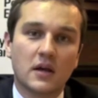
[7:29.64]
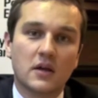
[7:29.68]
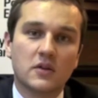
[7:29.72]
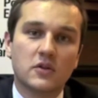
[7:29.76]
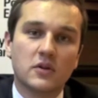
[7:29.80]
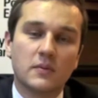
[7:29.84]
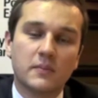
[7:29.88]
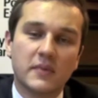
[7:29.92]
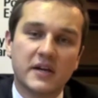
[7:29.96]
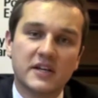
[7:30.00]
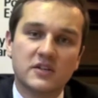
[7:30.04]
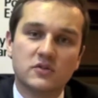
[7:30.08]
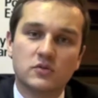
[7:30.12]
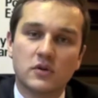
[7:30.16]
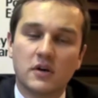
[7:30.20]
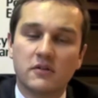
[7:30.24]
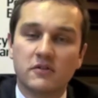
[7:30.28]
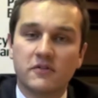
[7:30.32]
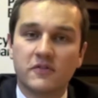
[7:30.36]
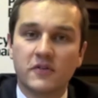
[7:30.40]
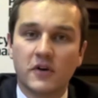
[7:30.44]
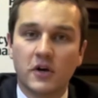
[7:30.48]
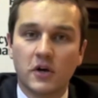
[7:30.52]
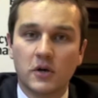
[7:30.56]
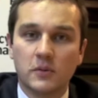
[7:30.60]
The main
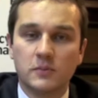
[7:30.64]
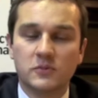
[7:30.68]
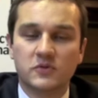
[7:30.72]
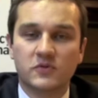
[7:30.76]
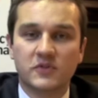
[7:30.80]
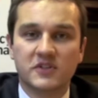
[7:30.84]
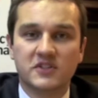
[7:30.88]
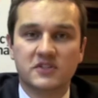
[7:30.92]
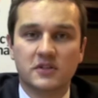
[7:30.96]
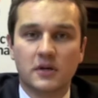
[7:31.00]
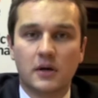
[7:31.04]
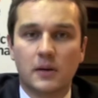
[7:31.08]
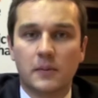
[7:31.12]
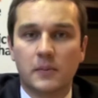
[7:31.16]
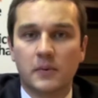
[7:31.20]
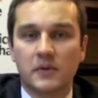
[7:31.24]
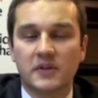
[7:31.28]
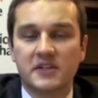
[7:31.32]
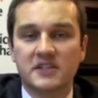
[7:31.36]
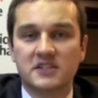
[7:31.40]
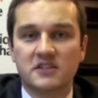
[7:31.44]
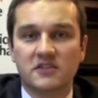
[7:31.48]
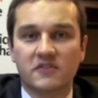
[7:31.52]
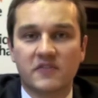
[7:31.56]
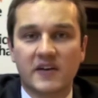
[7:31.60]
driver for homes, for example,
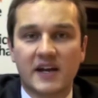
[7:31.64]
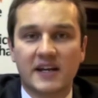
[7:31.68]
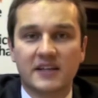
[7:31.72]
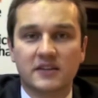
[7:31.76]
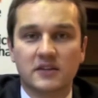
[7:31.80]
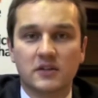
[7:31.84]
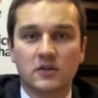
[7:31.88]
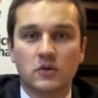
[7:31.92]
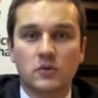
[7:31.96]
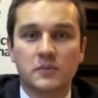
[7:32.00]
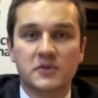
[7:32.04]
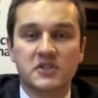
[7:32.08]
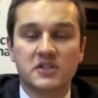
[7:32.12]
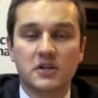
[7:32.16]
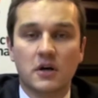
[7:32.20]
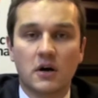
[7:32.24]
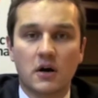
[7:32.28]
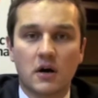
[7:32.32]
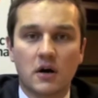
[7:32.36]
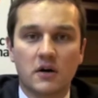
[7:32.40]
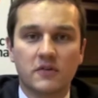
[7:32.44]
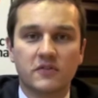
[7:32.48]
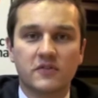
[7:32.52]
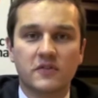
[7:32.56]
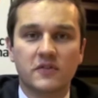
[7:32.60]
is the fact that almost
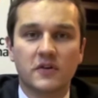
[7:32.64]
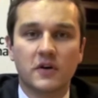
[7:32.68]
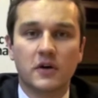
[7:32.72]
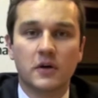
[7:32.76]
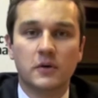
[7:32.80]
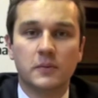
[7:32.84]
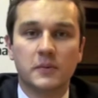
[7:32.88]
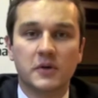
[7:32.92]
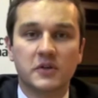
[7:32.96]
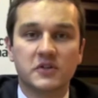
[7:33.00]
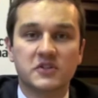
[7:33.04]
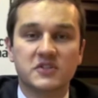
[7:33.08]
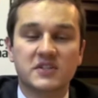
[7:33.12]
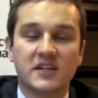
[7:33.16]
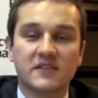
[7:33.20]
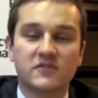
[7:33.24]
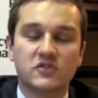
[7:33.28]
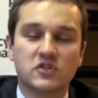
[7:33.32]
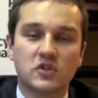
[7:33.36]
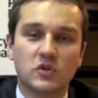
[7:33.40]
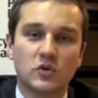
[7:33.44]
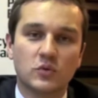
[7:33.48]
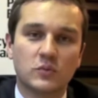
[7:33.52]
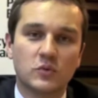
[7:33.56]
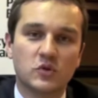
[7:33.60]
half of homeowners have
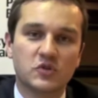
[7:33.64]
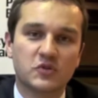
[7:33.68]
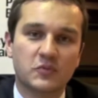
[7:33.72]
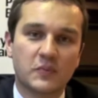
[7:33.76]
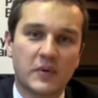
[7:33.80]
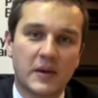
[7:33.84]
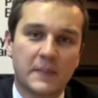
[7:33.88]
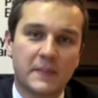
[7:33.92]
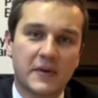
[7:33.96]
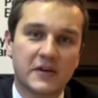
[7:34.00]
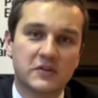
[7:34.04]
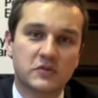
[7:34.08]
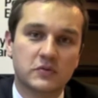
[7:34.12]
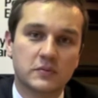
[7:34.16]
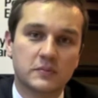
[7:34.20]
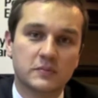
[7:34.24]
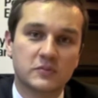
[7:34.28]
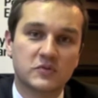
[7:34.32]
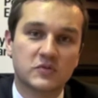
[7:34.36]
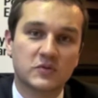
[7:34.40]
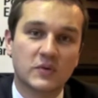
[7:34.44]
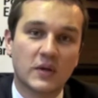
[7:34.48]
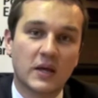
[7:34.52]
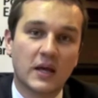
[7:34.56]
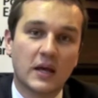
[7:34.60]
2 or more spare
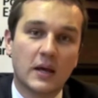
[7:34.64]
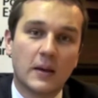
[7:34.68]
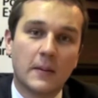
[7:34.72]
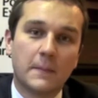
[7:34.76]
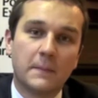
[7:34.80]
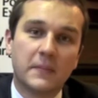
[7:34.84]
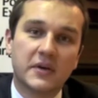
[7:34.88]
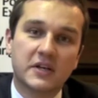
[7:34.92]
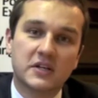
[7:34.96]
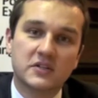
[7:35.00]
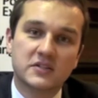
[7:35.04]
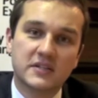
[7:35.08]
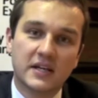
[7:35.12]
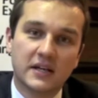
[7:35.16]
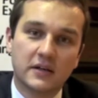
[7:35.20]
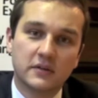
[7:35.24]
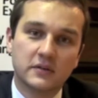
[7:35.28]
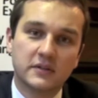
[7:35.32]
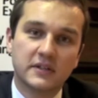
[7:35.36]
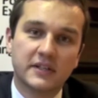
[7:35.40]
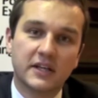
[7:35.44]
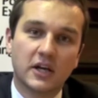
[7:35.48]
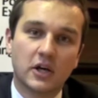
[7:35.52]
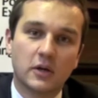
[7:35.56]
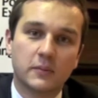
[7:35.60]
bedrooms because
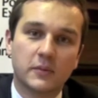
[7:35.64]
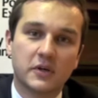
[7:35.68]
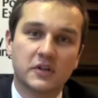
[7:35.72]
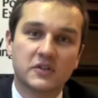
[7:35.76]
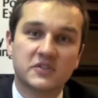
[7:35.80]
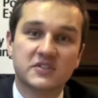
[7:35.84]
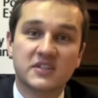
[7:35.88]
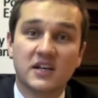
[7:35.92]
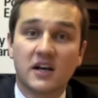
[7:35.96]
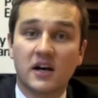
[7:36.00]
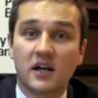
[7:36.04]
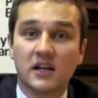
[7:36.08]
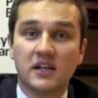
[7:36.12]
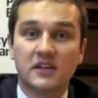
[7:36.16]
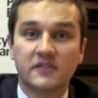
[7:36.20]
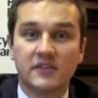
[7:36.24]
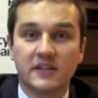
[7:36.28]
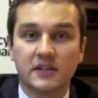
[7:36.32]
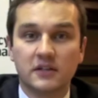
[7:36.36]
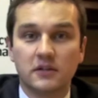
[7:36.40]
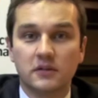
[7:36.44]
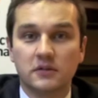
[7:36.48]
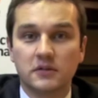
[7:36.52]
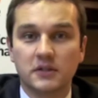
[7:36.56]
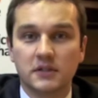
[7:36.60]
elderly homeowners are
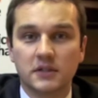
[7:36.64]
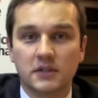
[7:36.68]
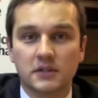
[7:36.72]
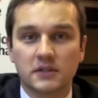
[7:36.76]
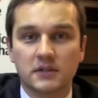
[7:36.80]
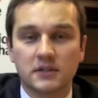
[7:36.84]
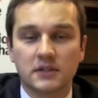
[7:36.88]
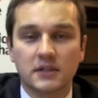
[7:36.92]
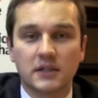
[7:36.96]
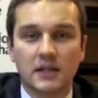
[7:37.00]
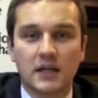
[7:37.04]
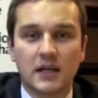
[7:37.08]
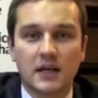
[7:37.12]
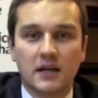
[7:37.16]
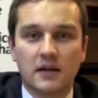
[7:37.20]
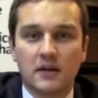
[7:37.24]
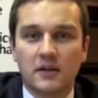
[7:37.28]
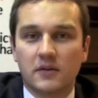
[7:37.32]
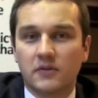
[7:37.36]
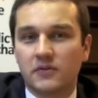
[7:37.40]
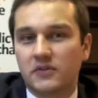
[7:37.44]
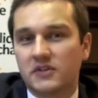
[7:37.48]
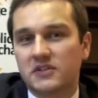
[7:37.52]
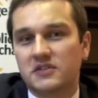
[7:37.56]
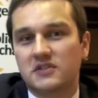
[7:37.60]
living longer.
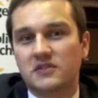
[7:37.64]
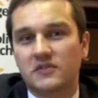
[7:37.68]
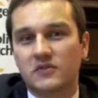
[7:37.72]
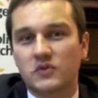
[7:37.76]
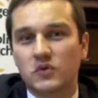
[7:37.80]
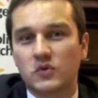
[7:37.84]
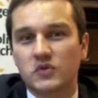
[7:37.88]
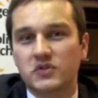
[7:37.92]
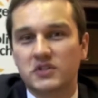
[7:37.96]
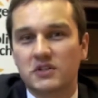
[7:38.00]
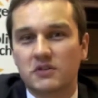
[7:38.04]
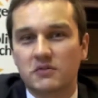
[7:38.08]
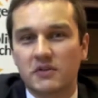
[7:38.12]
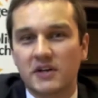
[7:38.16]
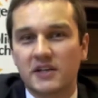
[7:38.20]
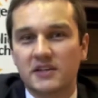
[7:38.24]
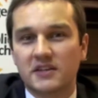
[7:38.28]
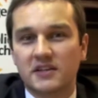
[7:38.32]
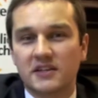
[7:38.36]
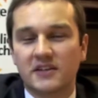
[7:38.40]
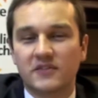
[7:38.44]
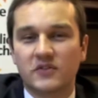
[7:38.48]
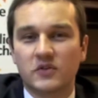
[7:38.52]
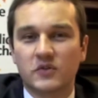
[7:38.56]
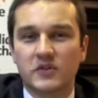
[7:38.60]
This is of course a great
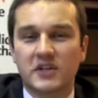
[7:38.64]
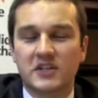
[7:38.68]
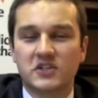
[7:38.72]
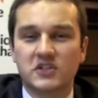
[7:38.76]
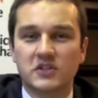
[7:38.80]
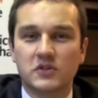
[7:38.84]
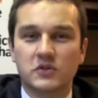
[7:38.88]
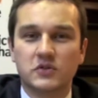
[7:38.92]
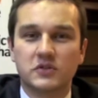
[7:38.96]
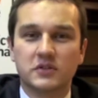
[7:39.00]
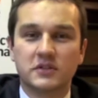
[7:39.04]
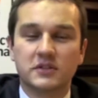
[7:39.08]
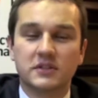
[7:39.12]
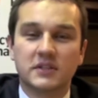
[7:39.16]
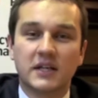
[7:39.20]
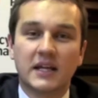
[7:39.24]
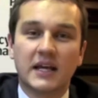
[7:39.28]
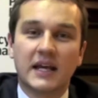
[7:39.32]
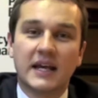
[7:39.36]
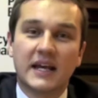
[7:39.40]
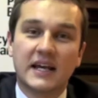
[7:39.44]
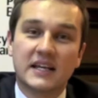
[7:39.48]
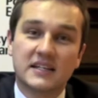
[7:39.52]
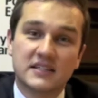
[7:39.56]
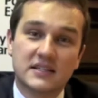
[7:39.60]
thing if you're their children,
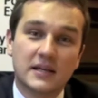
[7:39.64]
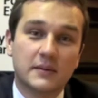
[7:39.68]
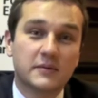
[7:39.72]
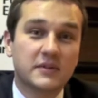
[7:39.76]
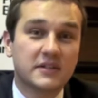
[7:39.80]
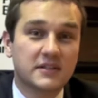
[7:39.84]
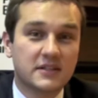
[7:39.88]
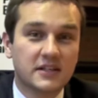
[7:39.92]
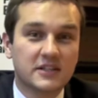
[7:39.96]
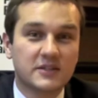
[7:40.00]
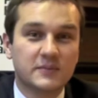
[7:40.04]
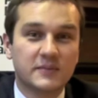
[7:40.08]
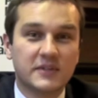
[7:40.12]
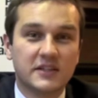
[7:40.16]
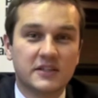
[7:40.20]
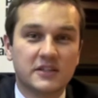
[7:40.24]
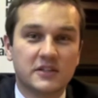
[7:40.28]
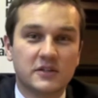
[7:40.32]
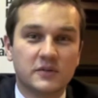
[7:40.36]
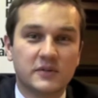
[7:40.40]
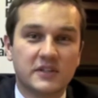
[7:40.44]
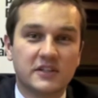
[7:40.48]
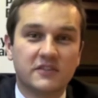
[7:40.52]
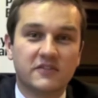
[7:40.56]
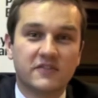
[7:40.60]
except it does mean that
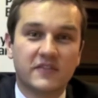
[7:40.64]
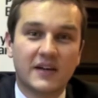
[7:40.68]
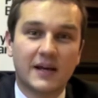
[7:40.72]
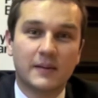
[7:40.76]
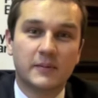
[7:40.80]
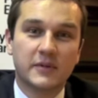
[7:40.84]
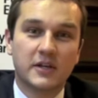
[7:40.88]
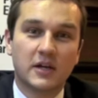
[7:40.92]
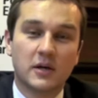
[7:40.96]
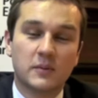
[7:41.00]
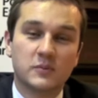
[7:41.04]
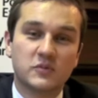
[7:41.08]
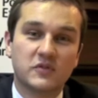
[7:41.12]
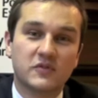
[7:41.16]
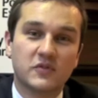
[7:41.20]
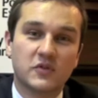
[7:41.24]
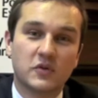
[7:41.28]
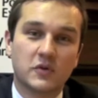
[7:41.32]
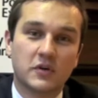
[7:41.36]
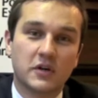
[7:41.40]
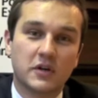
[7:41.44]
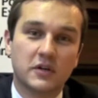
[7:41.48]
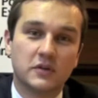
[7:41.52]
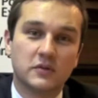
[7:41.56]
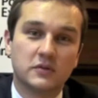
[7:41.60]
you need family homes of
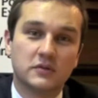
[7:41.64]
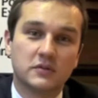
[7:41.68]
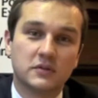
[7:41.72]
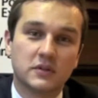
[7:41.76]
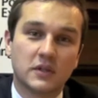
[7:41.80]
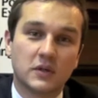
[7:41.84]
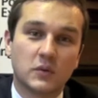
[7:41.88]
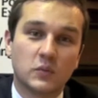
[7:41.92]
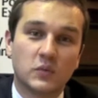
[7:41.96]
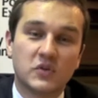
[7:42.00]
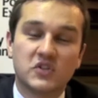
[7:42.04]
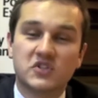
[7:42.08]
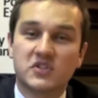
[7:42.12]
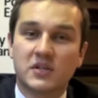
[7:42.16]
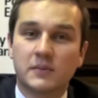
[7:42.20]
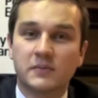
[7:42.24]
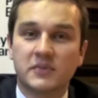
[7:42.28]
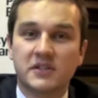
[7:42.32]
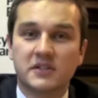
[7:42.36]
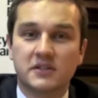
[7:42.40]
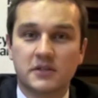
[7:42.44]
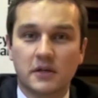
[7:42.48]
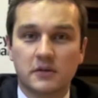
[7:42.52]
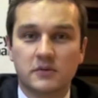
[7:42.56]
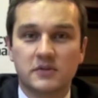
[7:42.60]
your own, which
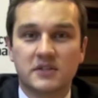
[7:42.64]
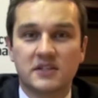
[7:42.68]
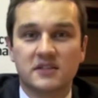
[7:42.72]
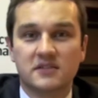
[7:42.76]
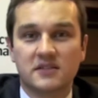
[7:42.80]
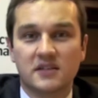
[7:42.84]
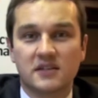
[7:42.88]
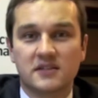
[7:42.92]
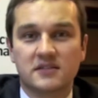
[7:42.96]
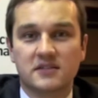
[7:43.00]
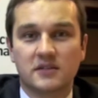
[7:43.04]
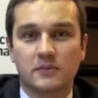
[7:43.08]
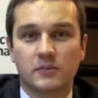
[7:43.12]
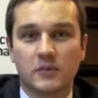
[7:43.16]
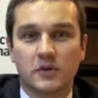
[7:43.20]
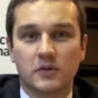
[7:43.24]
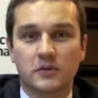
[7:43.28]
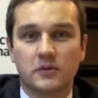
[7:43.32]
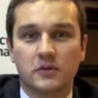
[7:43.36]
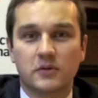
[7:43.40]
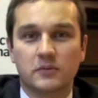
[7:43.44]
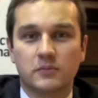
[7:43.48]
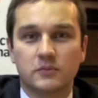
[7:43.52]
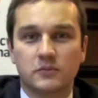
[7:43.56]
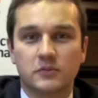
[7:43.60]
simply don't exist at the
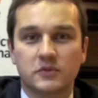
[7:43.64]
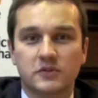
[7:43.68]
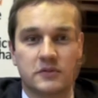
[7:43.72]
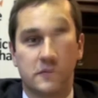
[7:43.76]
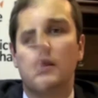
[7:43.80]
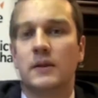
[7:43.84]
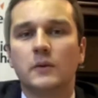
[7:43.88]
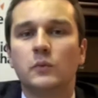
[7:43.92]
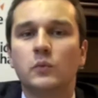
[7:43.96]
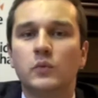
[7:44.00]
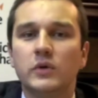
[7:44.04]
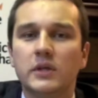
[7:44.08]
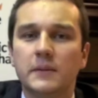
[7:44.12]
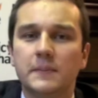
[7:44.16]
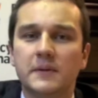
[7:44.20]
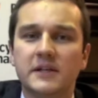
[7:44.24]
moment. We